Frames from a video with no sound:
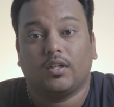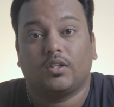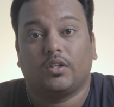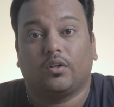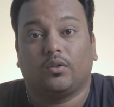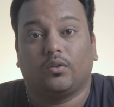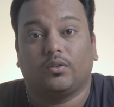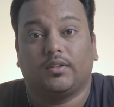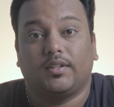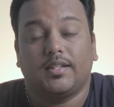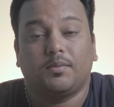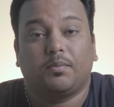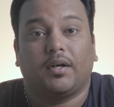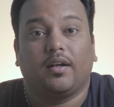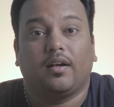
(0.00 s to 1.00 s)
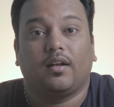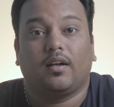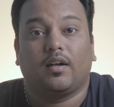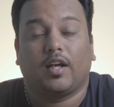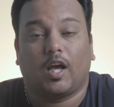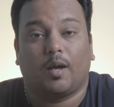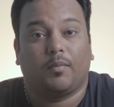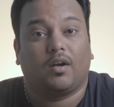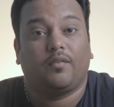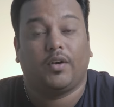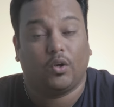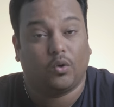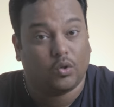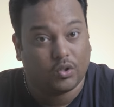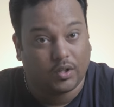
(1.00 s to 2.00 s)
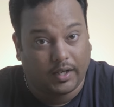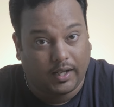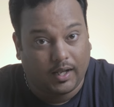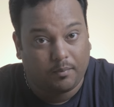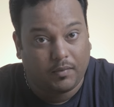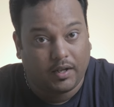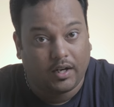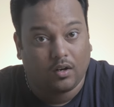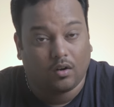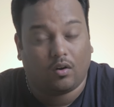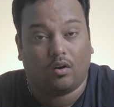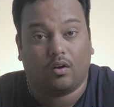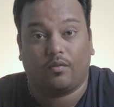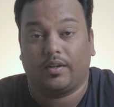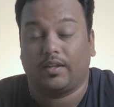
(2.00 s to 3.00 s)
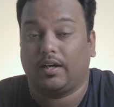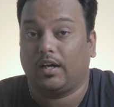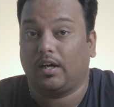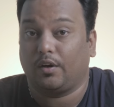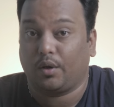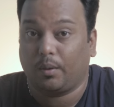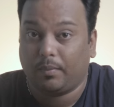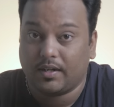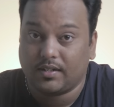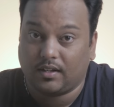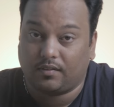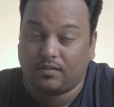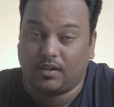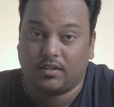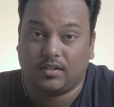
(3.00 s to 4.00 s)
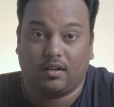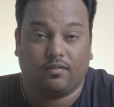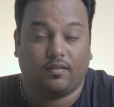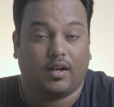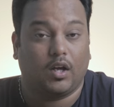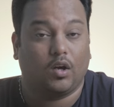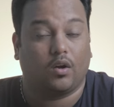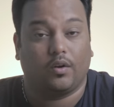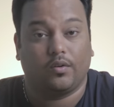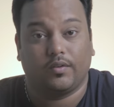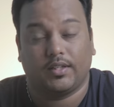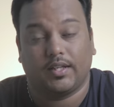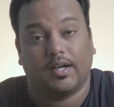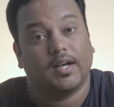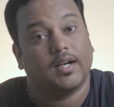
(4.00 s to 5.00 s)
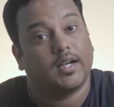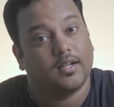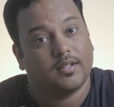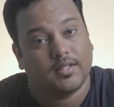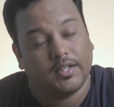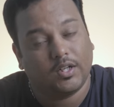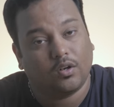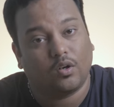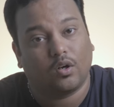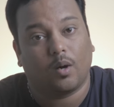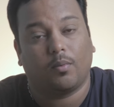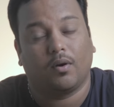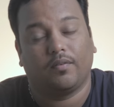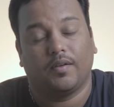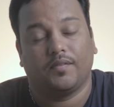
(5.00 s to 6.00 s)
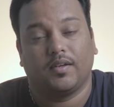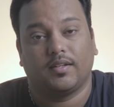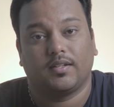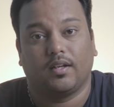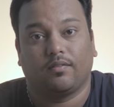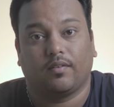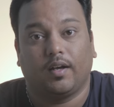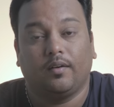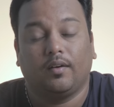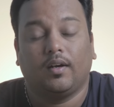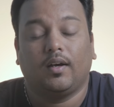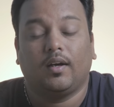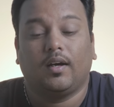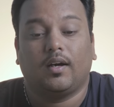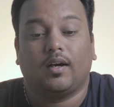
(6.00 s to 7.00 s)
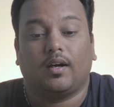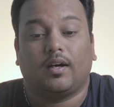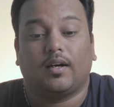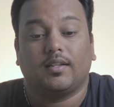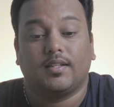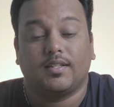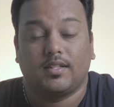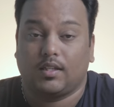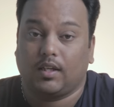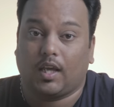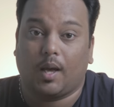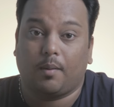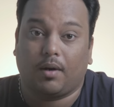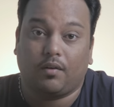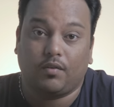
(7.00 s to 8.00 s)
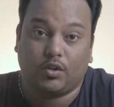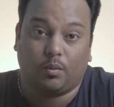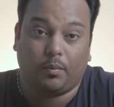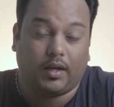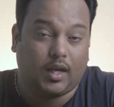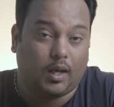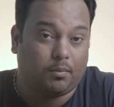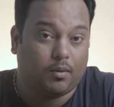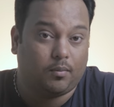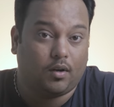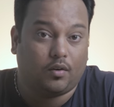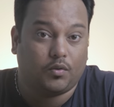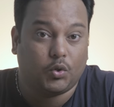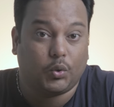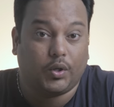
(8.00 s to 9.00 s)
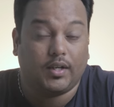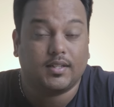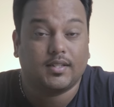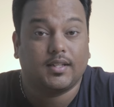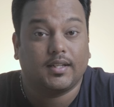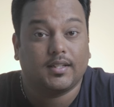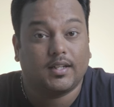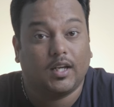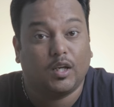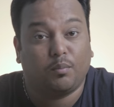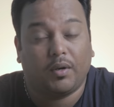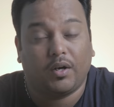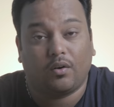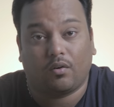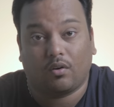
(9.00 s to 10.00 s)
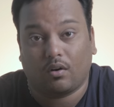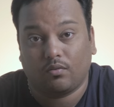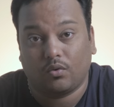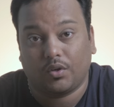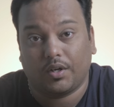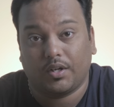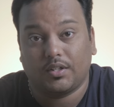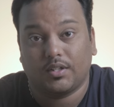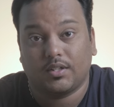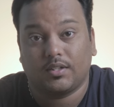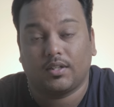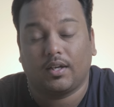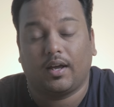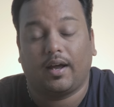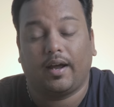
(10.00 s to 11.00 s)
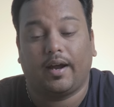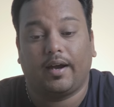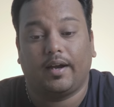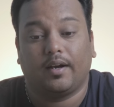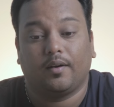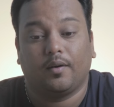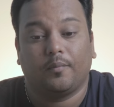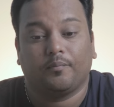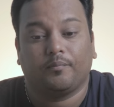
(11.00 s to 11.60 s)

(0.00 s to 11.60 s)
So this particular camera, we don't know the name yet, or whether it will replace f sixty-five or whether it will sit on top of f sixty-five. Uh, this is a camera which will be capable of shooting sixteen bit raw footages, and